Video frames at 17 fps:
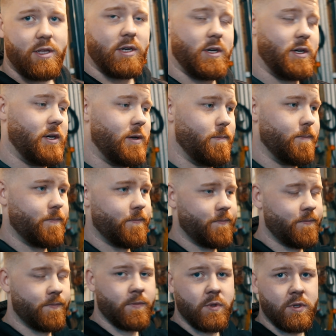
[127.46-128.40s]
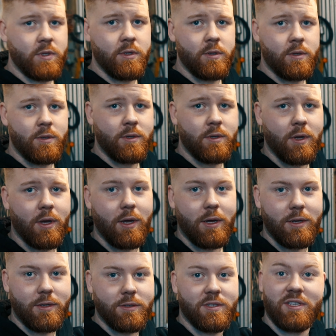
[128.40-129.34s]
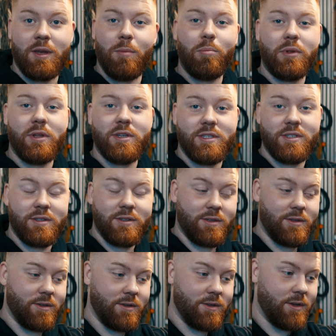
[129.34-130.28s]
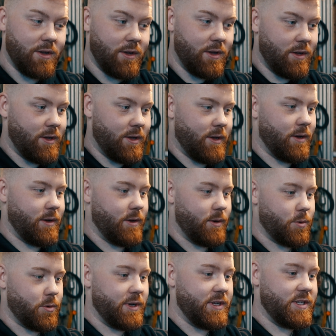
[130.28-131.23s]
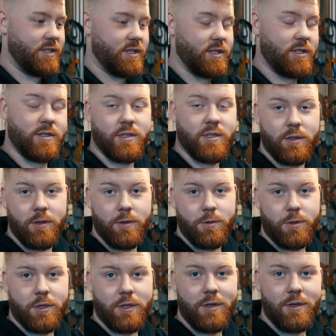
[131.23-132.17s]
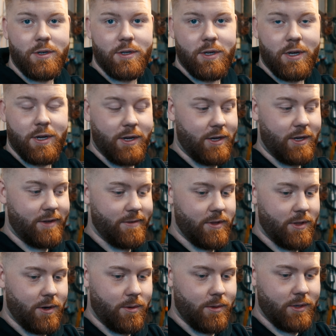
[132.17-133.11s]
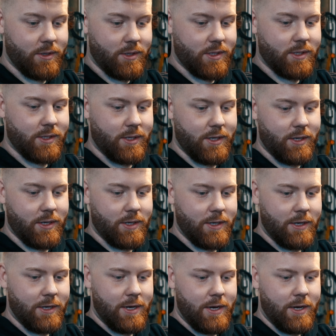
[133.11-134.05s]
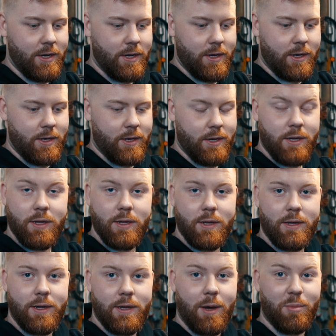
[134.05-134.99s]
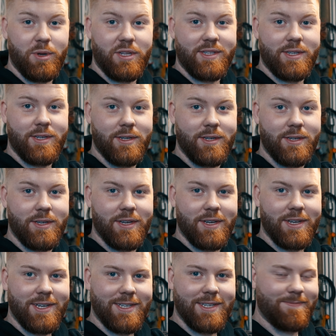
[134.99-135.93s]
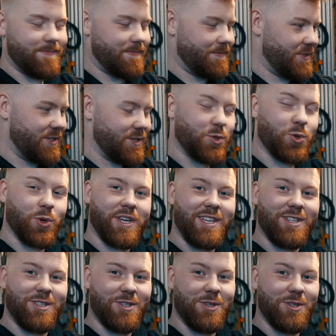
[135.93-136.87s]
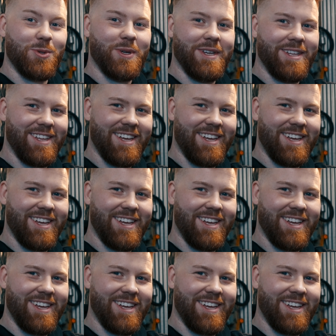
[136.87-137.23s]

the simplest or easiest solution, even though it's a bit tricky to do.